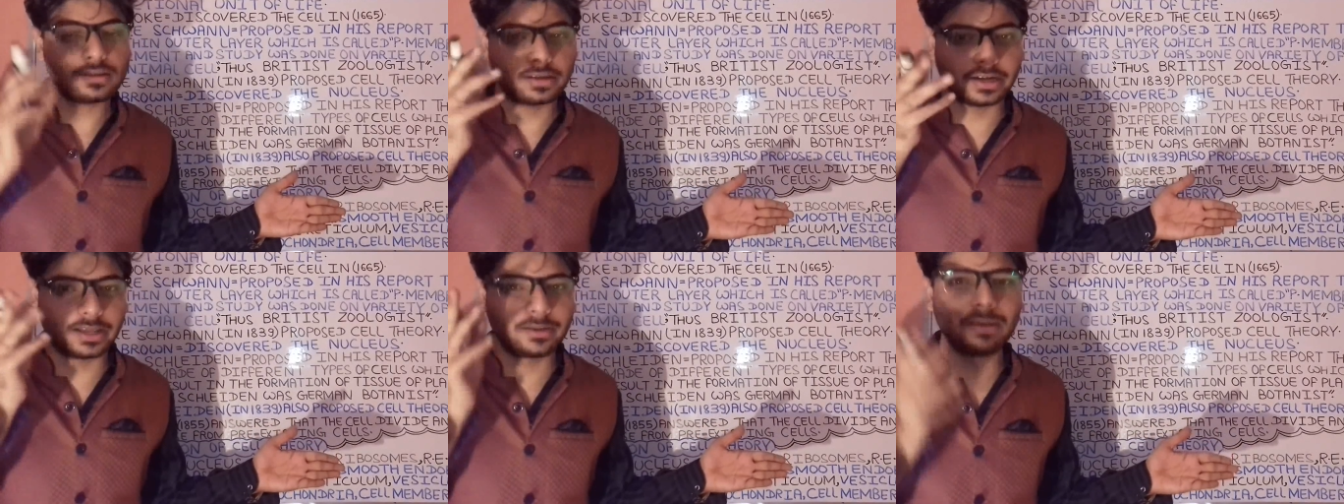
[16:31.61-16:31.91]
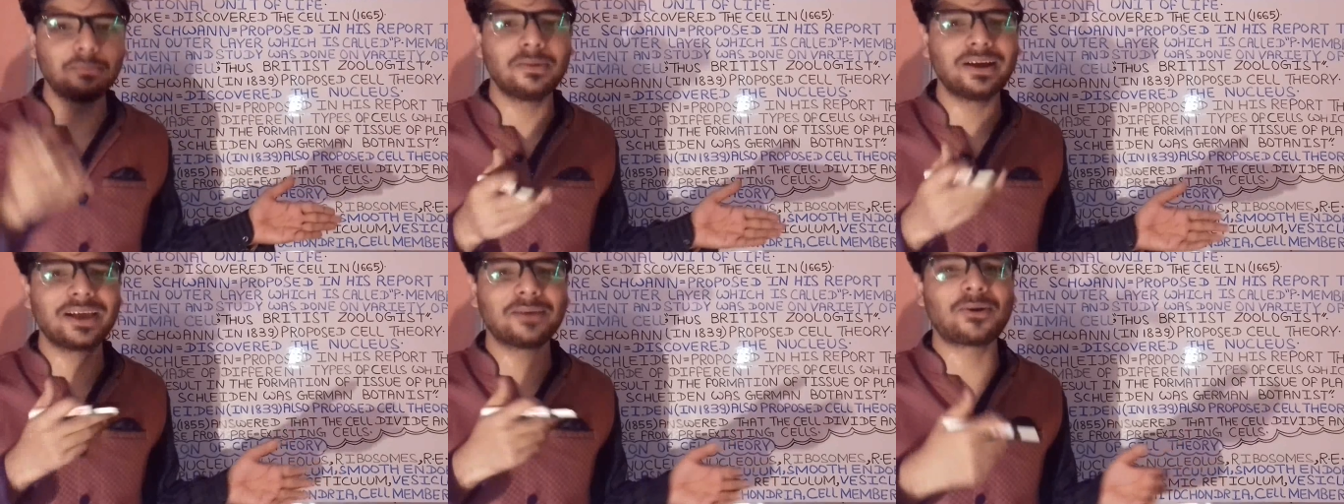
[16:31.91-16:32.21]

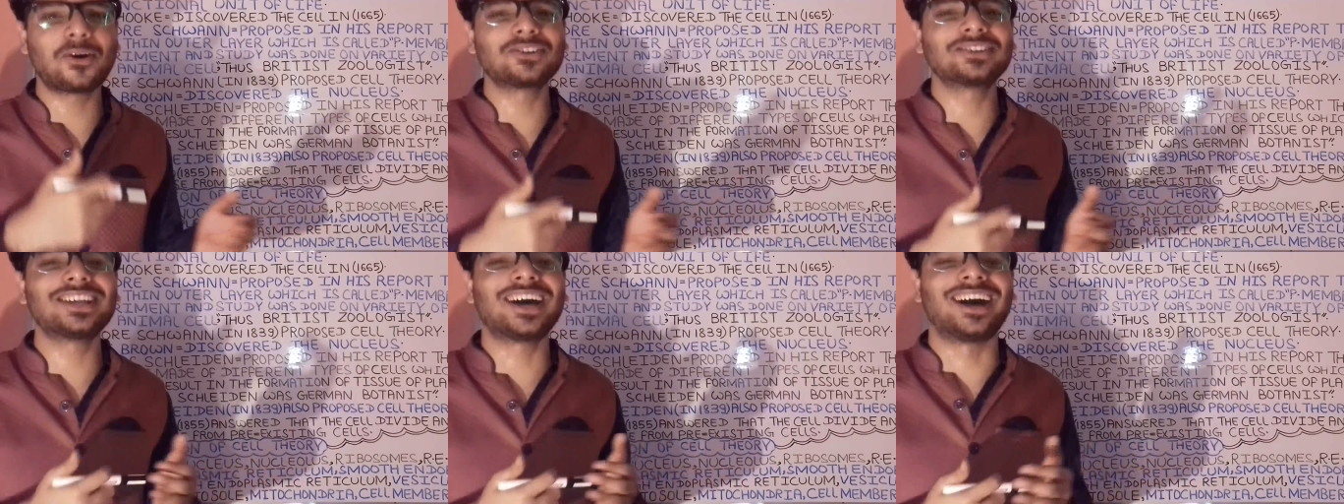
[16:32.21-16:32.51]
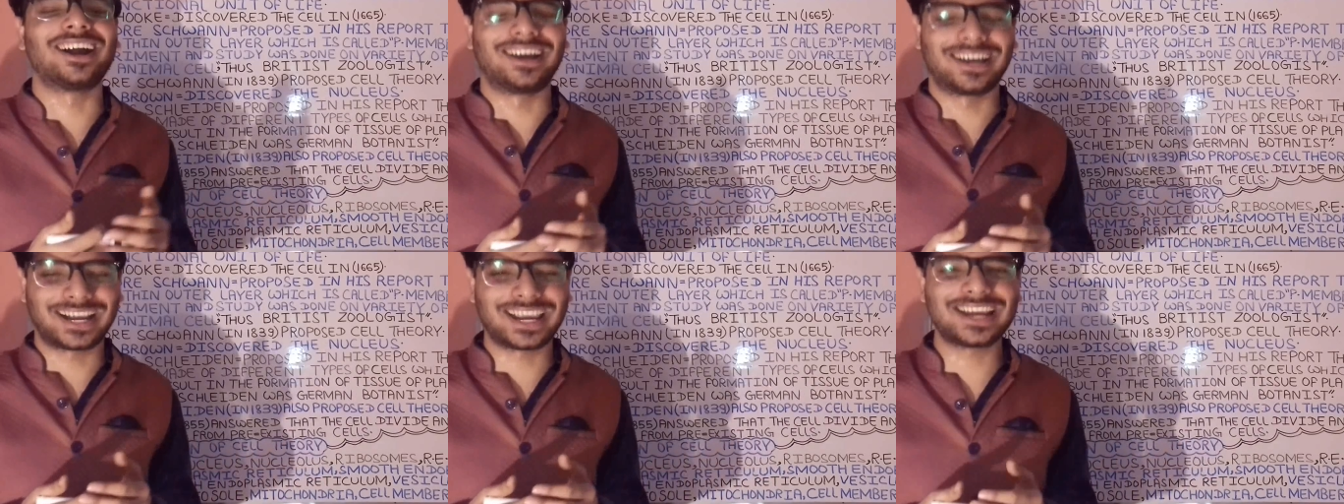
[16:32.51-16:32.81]
Remember
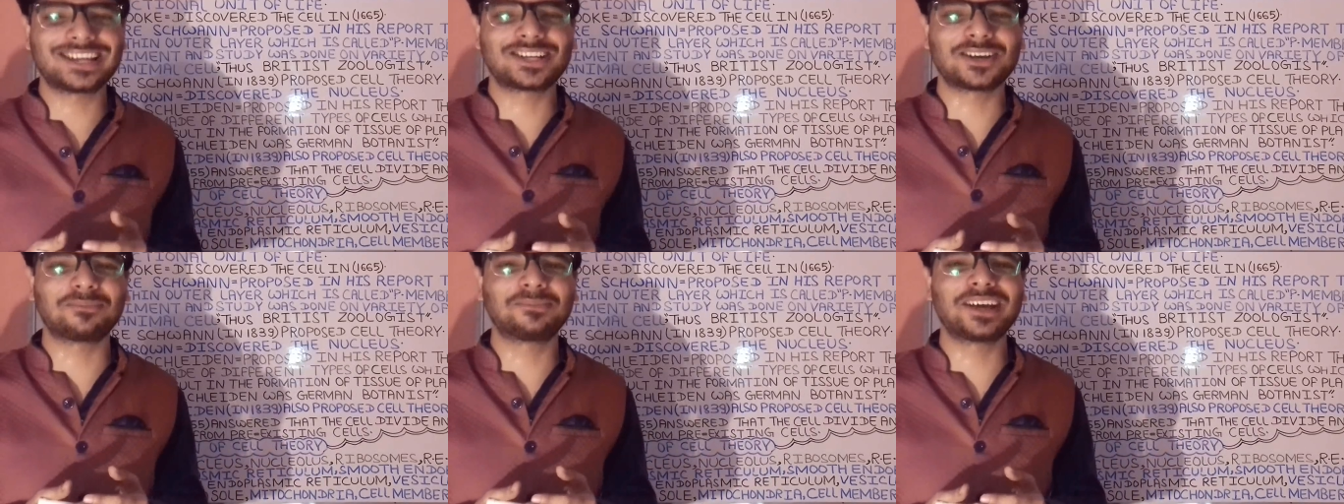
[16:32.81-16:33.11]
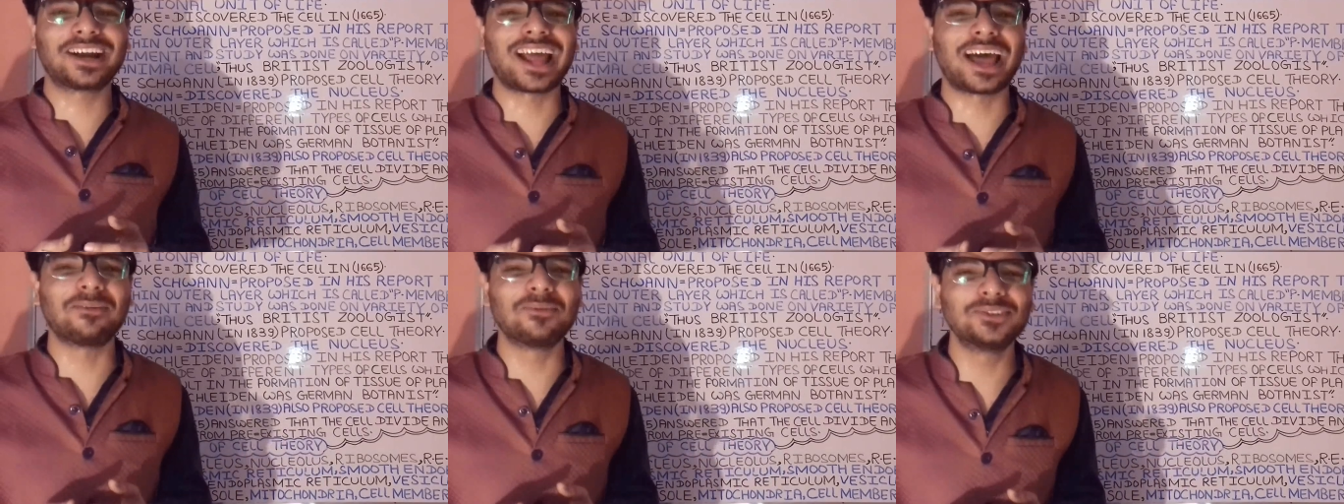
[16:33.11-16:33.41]
about the case of
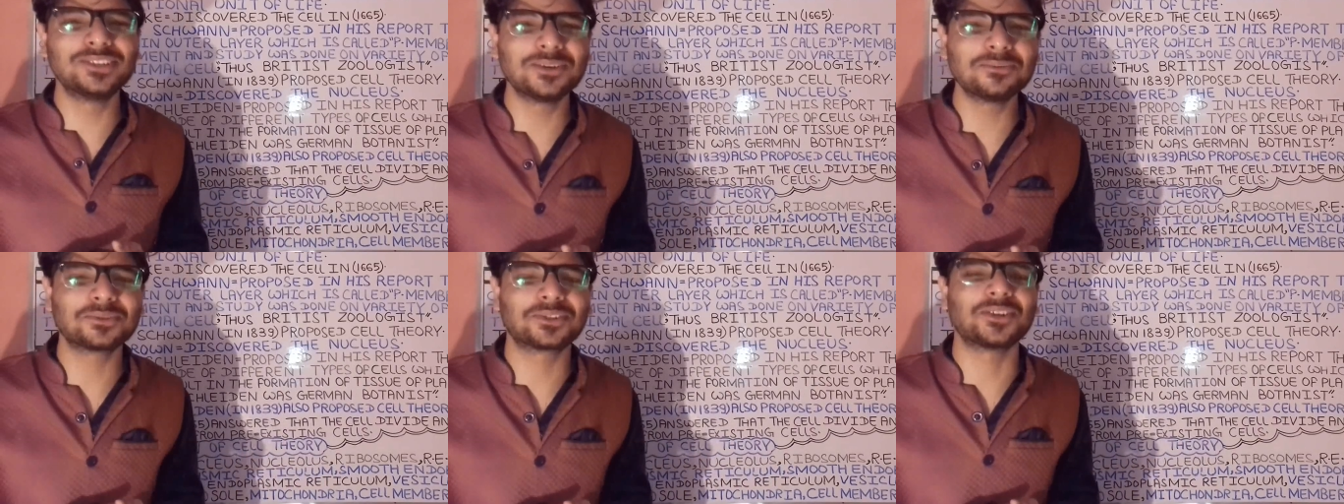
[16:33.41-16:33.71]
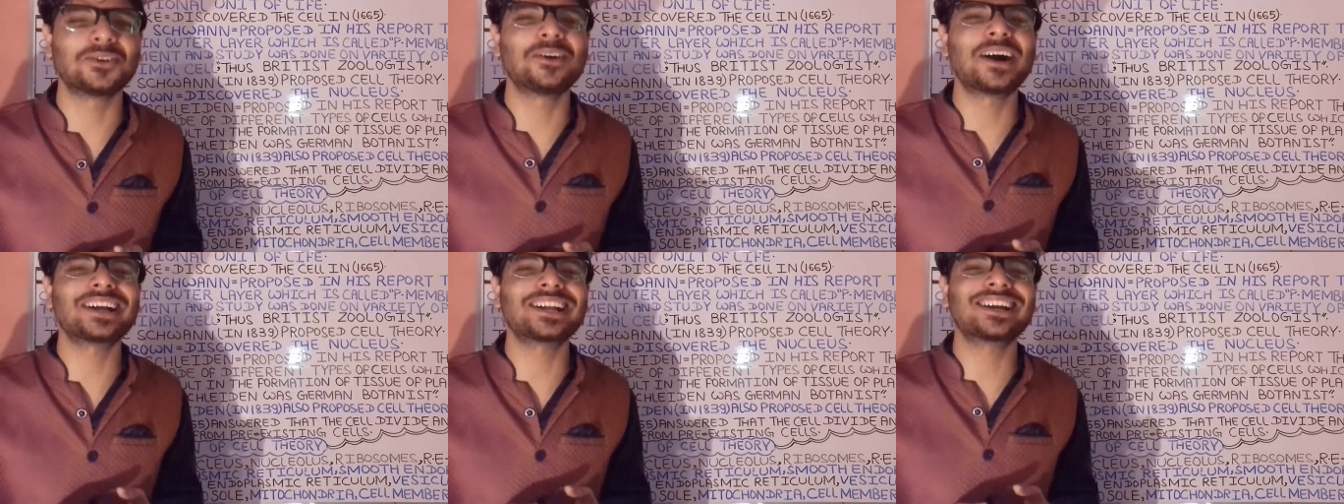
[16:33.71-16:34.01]
the ribosomes.
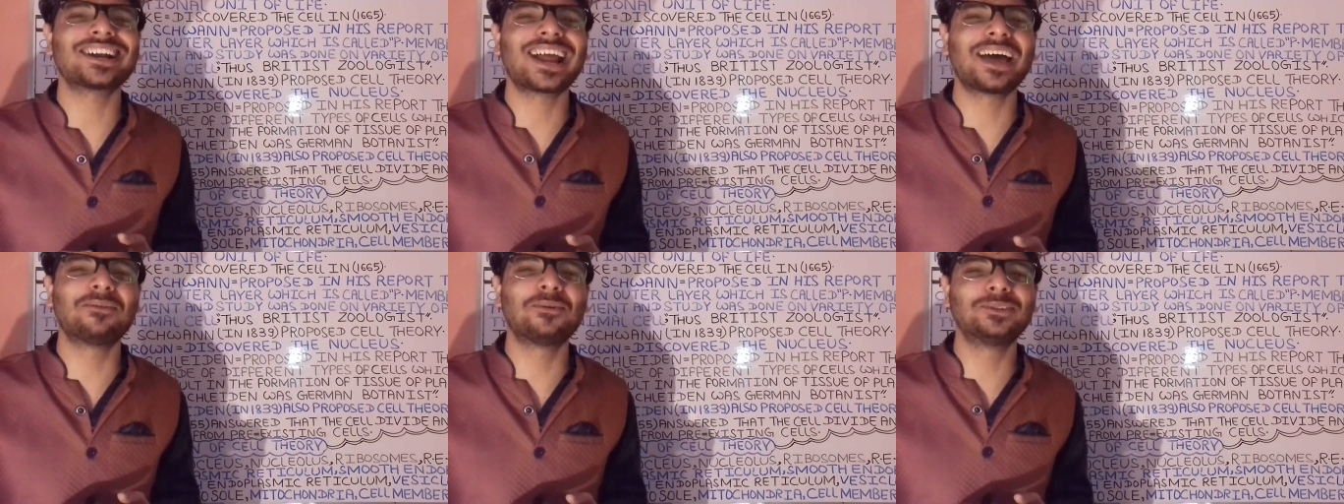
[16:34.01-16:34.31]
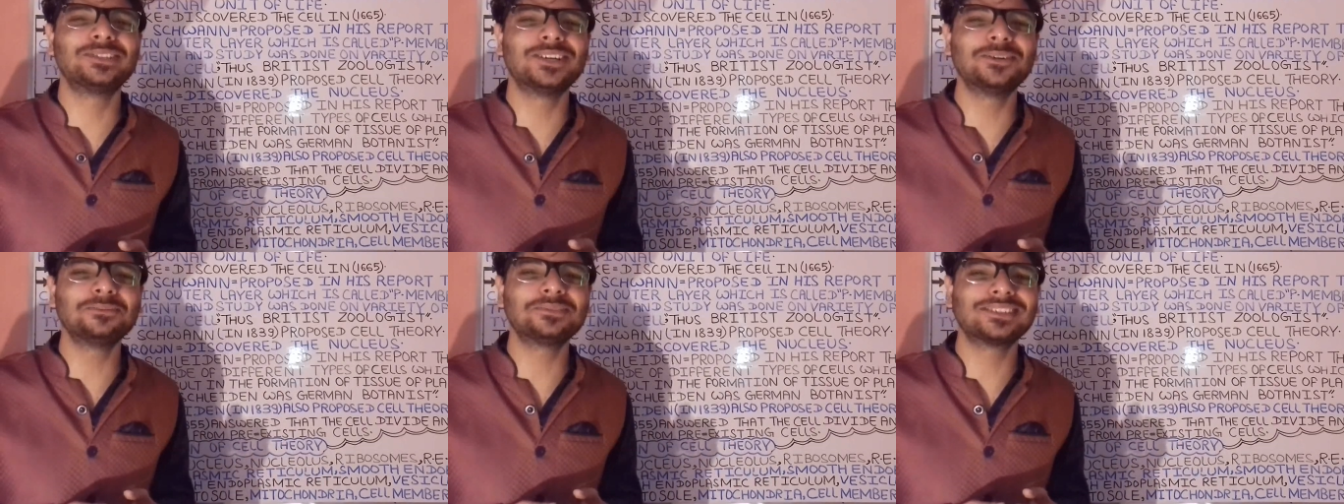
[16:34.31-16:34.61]
So what are
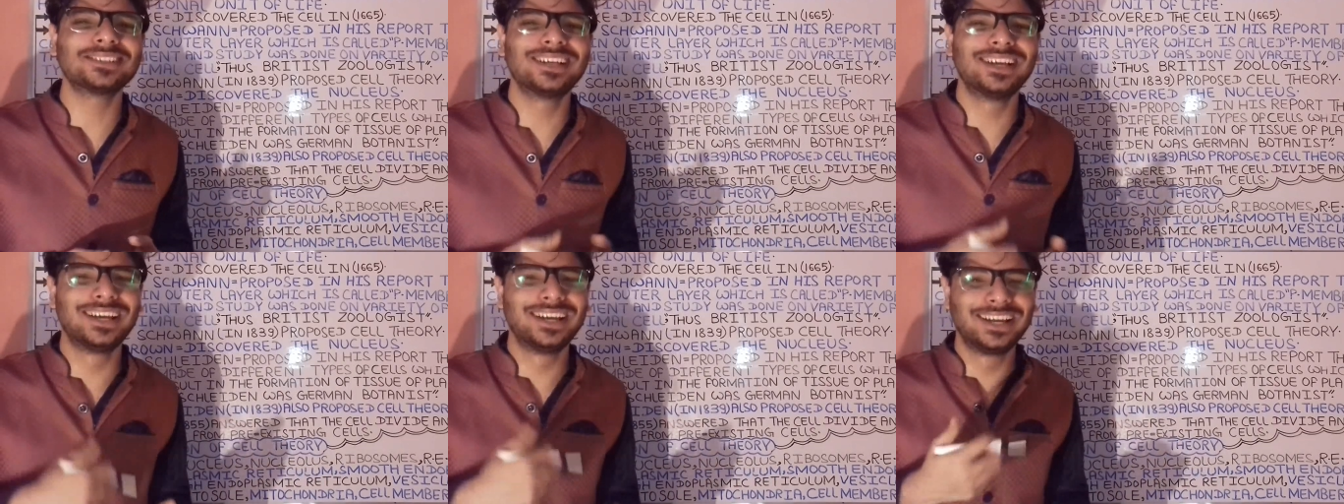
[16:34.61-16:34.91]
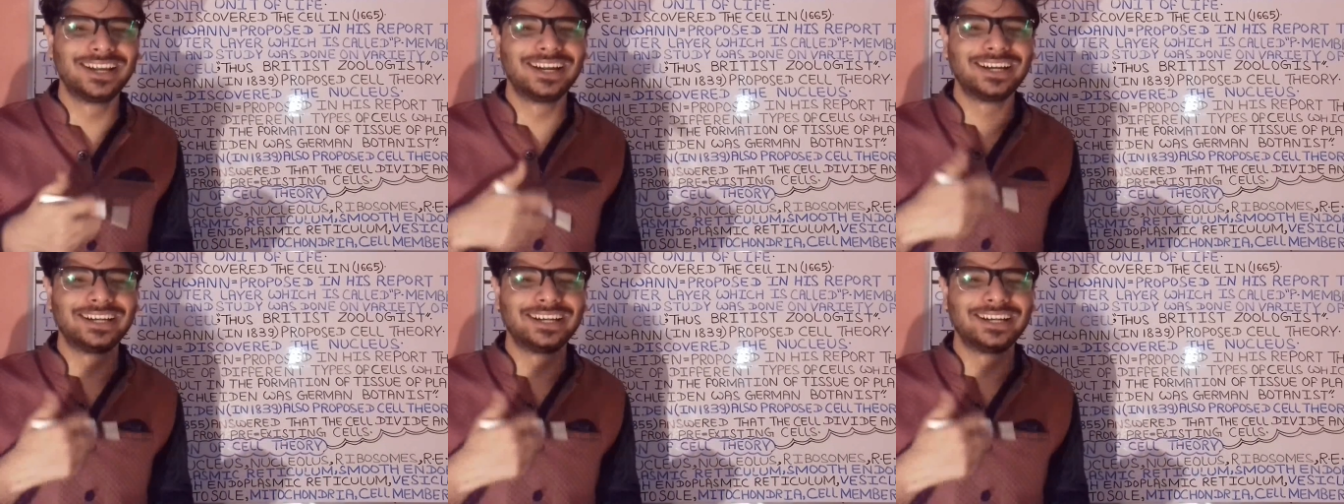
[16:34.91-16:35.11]
ribosomes?